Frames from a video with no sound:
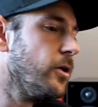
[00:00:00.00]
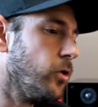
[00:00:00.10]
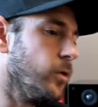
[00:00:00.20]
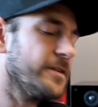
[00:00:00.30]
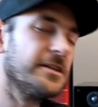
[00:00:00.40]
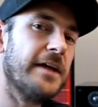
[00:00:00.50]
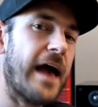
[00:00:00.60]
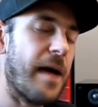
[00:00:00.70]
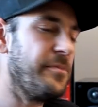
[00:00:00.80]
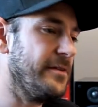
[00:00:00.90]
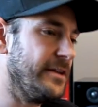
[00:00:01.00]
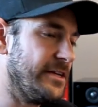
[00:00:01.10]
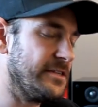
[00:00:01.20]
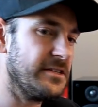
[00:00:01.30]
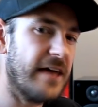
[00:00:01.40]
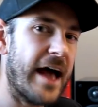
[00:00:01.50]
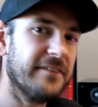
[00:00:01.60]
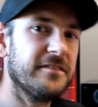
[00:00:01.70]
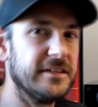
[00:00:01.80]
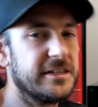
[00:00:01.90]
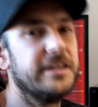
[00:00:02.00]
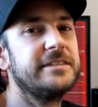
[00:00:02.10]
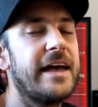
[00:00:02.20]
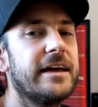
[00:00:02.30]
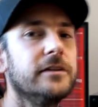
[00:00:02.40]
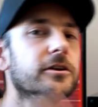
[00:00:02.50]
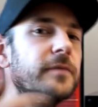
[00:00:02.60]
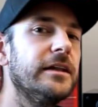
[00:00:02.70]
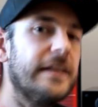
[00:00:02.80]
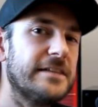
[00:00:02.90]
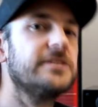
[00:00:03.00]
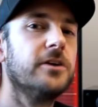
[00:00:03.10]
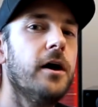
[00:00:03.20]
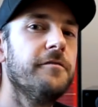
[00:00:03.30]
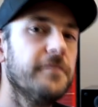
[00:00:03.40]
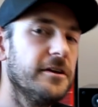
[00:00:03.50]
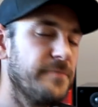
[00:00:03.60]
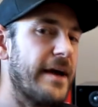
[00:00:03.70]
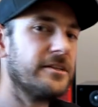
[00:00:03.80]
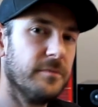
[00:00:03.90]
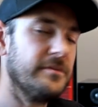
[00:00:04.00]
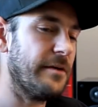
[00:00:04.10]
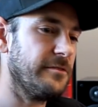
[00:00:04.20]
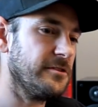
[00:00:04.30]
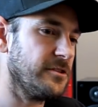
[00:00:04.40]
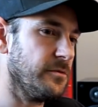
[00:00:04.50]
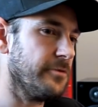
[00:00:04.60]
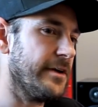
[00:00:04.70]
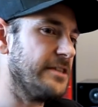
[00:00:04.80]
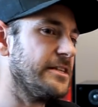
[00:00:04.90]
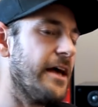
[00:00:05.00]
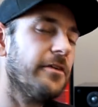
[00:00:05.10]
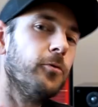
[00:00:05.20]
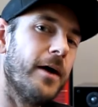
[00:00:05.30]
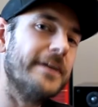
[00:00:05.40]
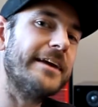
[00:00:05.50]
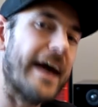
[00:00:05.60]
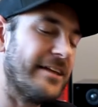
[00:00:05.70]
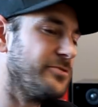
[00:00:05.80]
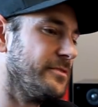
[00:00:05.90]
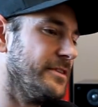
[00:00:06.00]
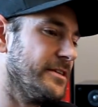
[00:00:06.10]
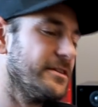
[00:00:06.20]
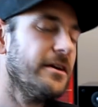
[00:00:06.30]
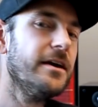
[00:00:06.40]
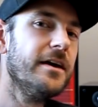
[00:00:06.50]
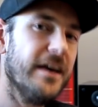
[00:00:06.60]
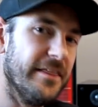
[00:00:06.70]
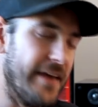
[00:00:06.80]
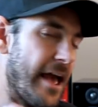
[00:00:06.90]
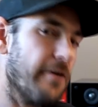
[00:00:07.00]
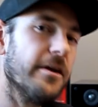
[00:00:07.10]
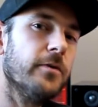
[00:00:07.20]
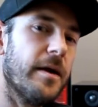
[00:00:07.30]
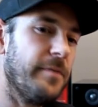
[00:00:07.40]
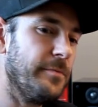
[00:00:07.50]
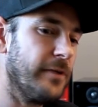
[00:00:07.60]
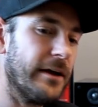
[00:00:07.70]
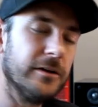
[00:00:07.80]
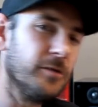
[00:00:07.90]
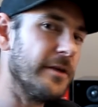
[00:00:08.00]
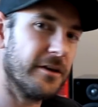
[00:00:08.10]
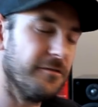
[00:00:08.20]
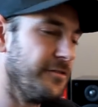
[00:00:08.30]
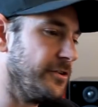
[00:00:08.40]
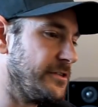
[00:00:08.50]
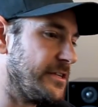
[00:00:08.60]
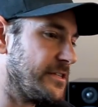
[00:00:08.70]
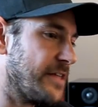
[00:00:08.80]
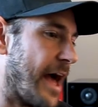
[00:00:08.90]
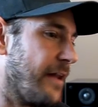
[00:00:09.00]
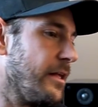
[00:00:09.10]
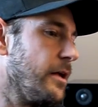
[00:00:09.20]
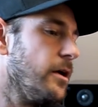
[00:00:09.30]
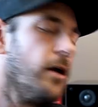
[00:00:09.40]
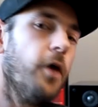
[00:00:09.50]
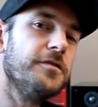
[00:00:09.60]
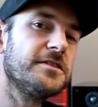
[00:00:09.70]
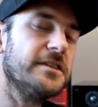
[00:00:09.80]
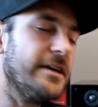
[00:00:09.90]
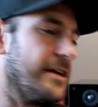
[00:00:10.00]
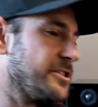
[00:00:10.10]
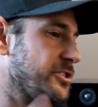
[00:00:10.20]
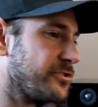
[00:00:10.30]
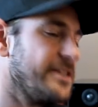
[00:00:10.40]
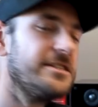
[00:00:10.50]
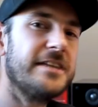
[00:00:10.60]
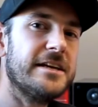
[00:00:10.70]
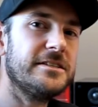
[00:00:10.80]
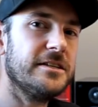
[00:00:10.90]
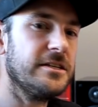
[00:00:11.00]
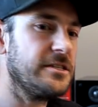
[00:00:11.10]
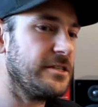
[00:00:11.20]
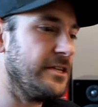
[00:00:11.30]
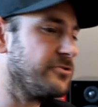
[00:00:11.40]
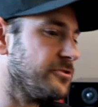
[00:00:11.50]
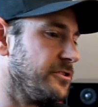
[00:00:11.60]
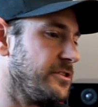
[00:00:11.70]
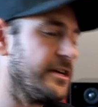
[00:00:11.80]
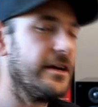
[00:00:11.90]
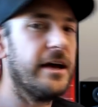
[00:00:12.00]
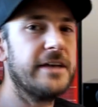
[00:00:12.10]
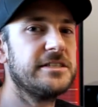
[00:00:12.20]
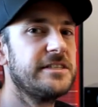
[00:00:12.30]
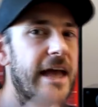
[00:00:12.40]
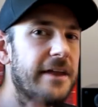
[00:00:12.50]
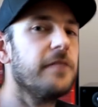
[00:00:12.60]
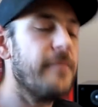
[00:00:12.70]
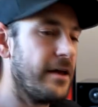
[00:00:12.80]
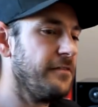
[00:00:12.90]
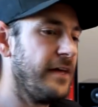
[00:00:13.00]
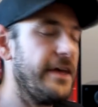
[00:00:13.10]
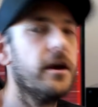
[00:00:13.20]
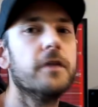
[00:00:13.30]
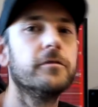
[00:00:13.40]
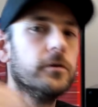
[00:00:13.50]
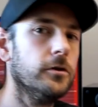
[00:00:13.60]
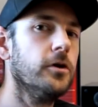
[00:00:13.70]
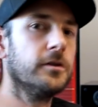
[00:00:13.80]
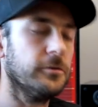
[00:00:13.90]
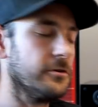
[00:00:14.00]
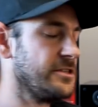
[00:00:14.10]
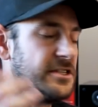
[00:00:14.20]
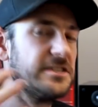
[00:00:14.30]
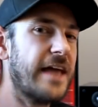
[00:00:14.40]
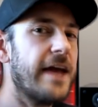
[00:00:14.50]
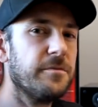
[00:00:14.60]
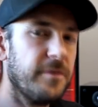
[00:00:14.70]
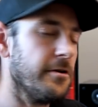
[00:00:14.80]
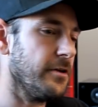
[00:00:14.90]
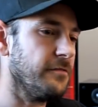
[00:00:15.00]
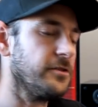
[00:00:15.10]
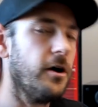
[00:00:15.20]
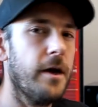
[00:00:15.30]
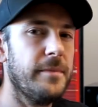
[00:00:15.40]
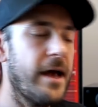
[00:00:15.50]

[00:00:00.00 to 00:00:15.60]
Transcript: All that's going to happen is that it's going to take a little bit less time for those maximum temperatures to be reached. Now, the one catch with this and the area where people get a little bit confused is that obviously a stress test is introducing a standard amount of heat over a long or a sustained period of time.